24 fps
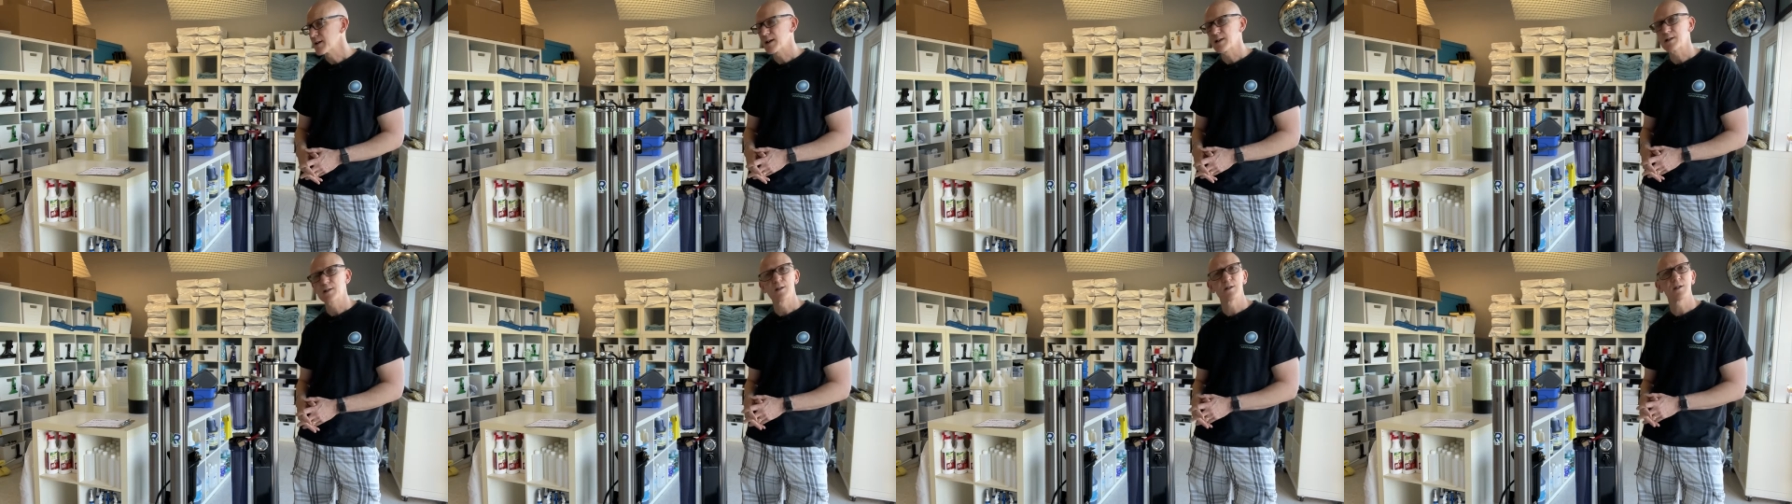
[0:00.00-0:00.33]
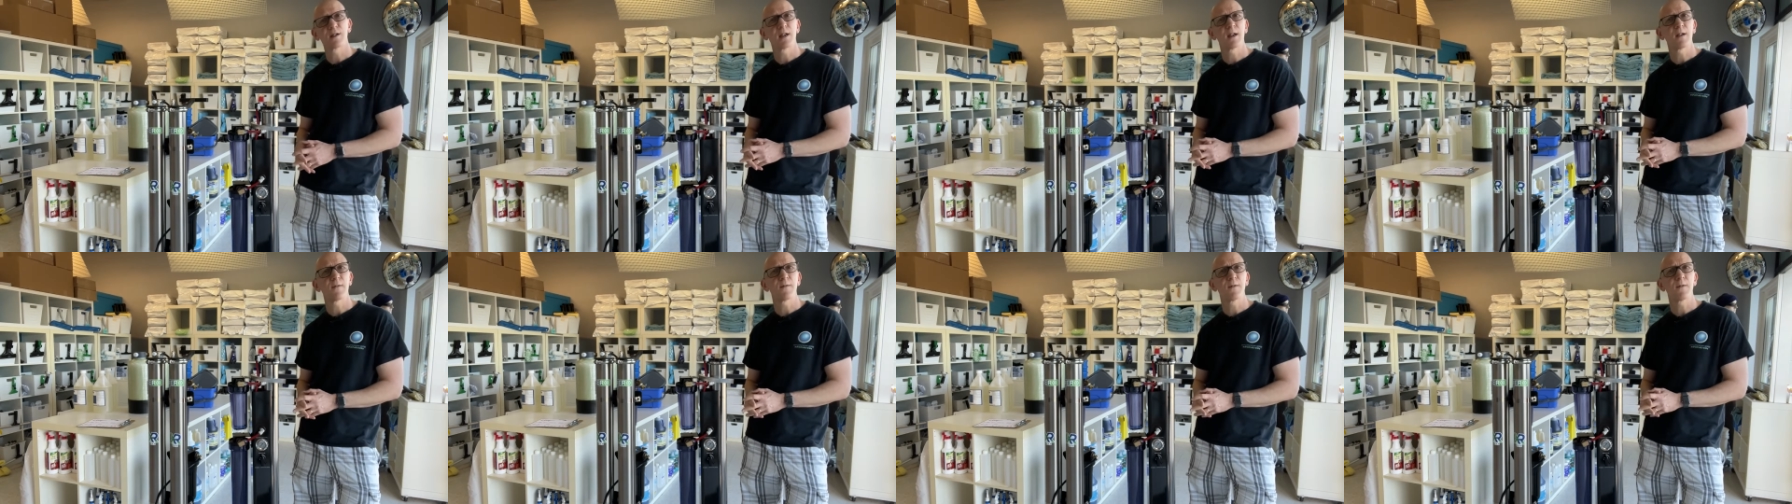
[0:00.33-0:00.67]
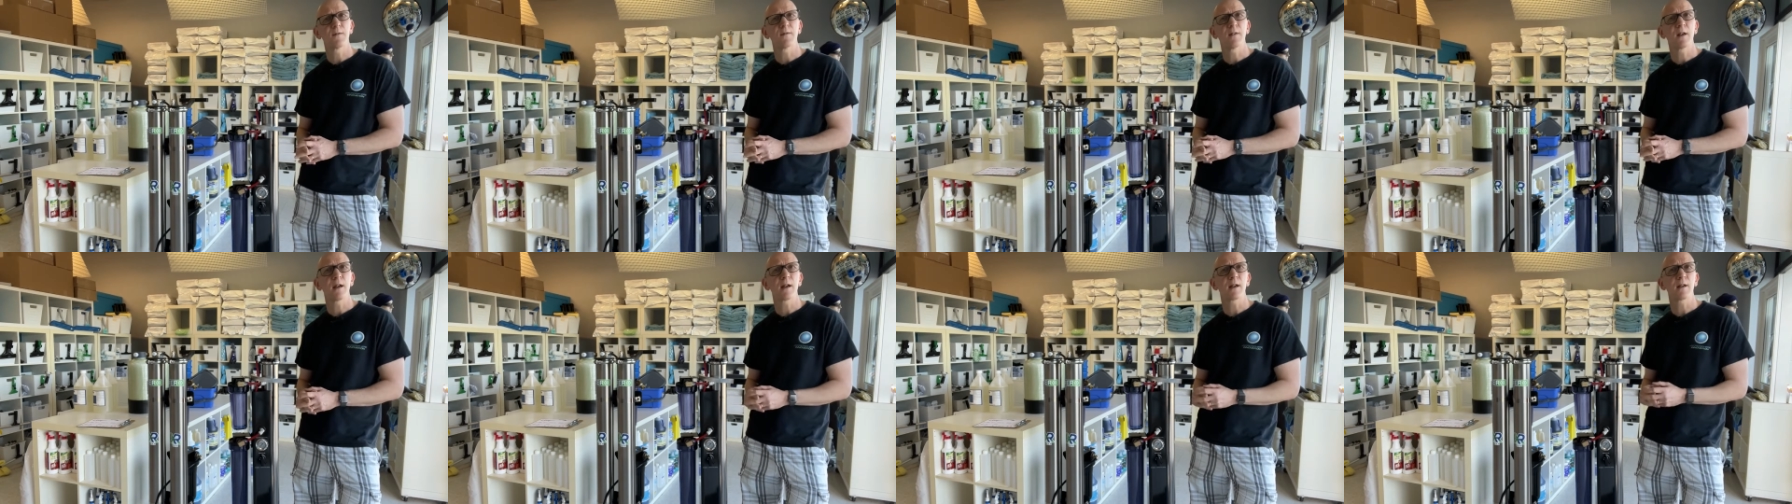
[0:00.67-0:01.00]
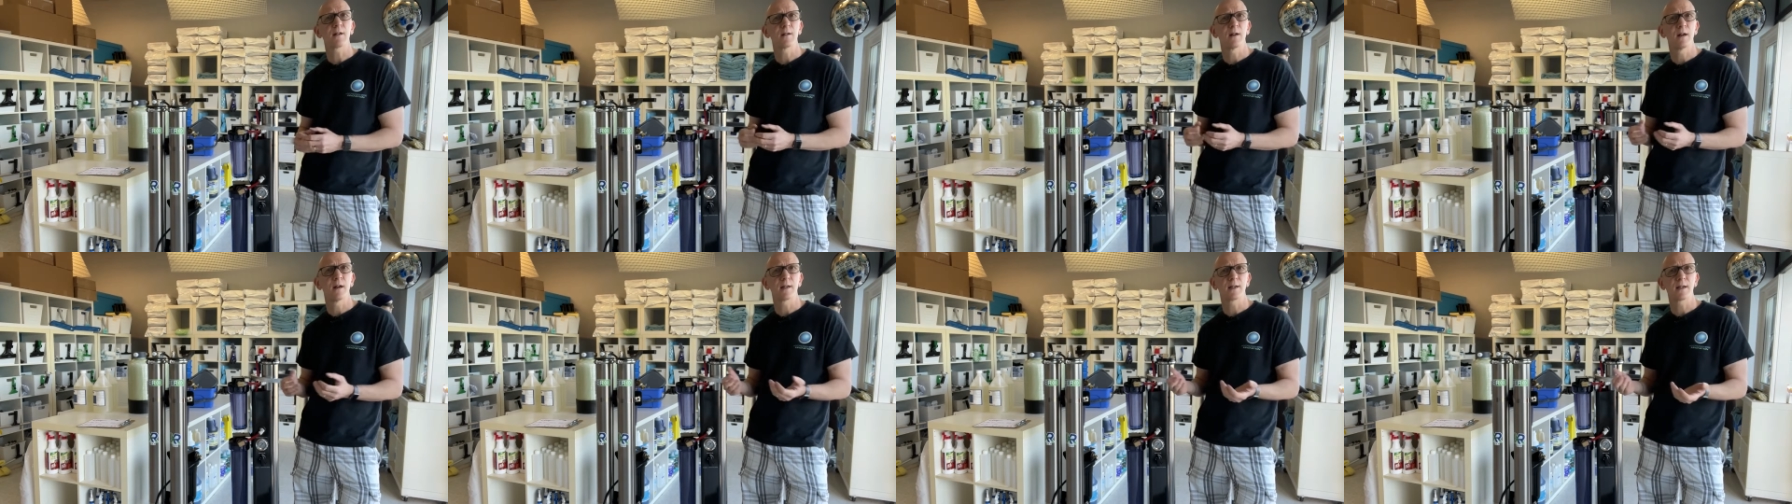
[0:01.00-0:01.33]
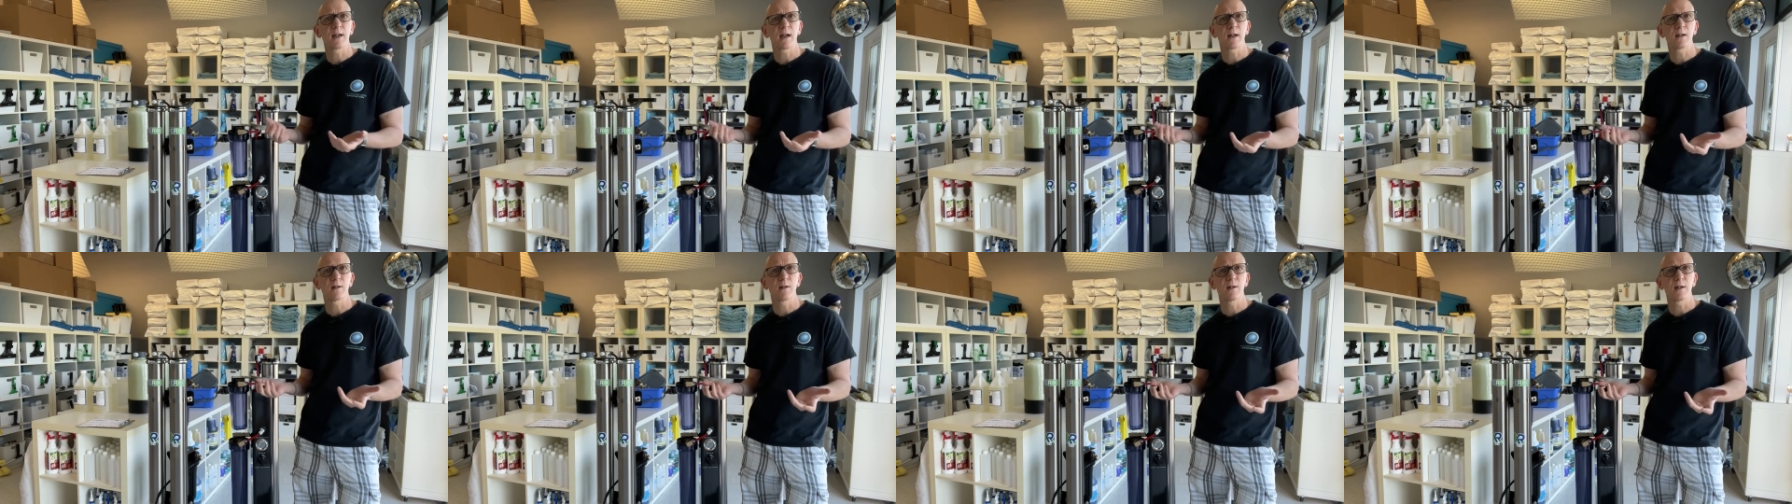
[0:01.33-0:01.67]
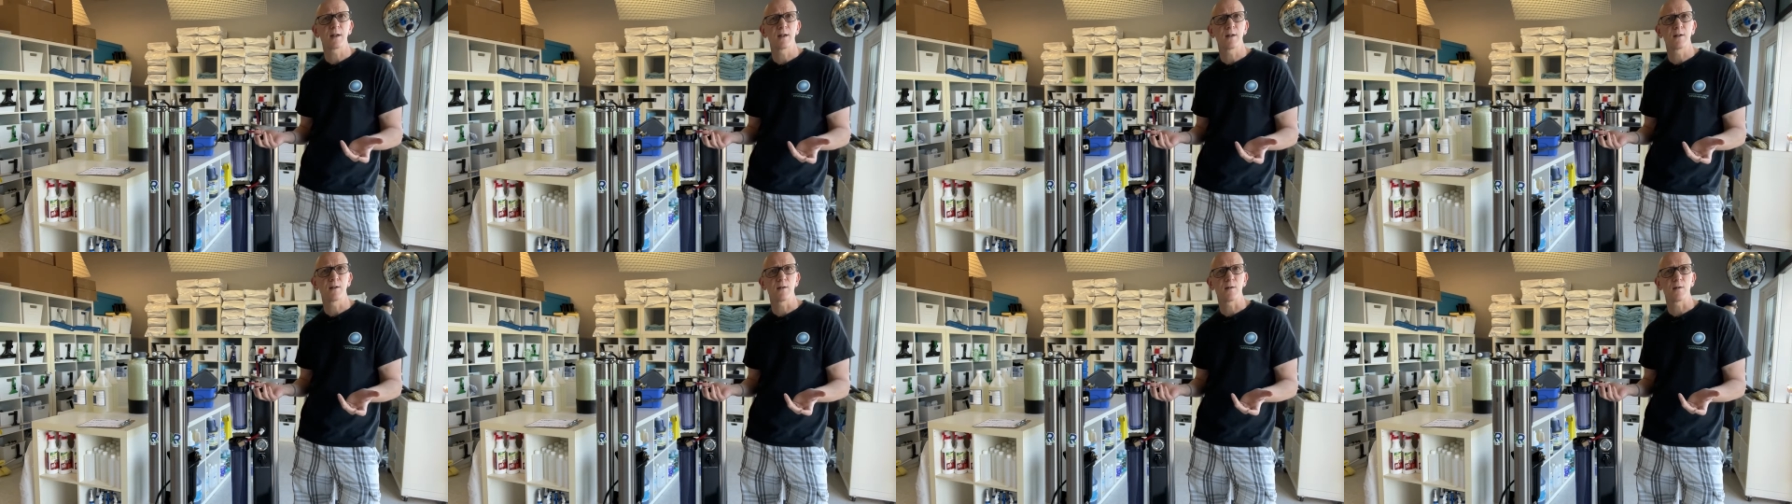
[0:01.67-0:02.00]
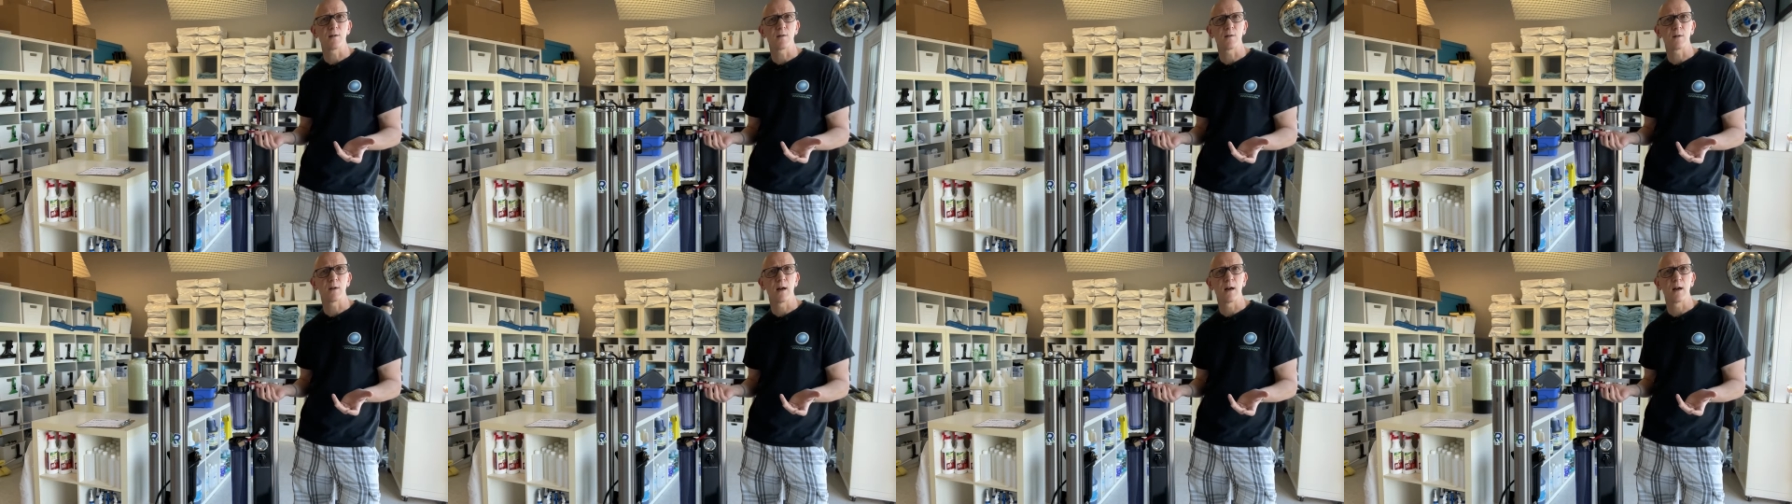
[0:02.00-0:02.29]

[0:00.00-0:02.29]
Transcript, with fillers: Because you see, if you uh, take a look in your